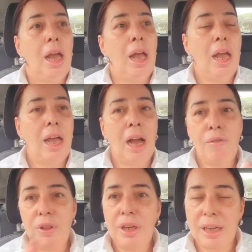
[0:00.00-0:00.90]

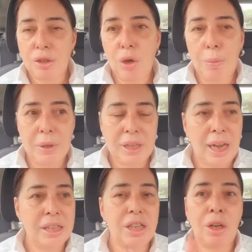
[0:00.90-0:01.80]
over the next couple of
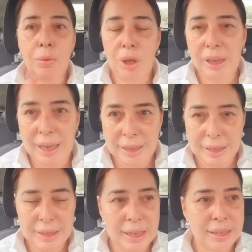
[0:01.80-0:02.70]
days, and I'm going to get
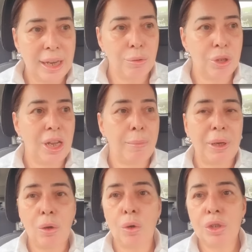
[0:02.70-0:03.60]
that sent out to you,
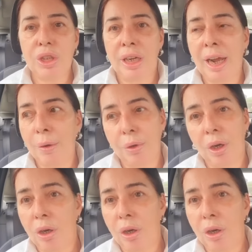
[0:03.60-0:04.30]
because, you know,